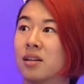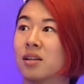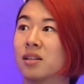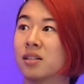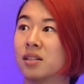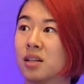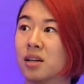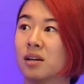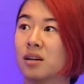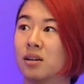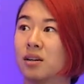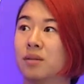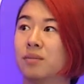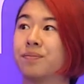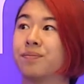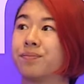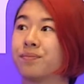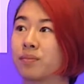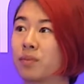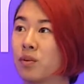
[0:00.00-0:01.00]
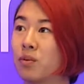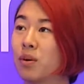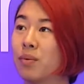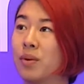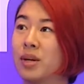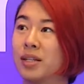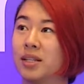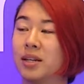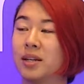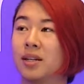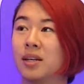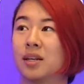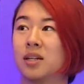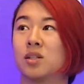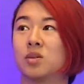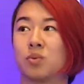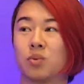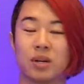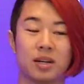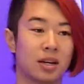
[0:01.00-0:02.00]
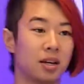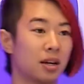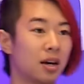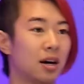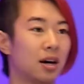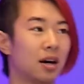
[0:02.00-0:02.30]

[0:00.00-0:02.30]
So what we did is we